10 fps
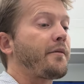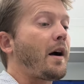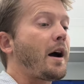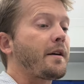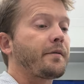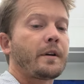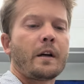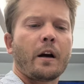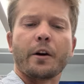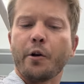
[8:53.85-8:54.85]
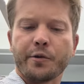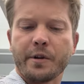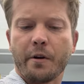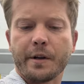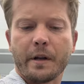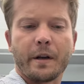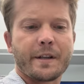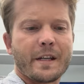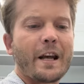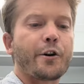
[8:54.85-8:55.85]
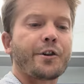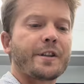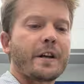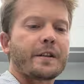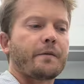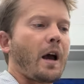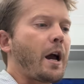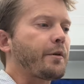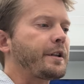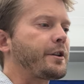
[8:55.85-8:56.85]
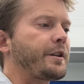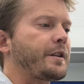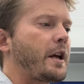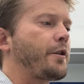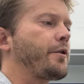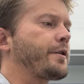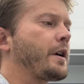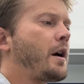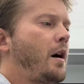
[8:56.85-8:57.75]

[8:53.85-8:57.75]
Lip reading: 6 of the Iowa Teaching Standards,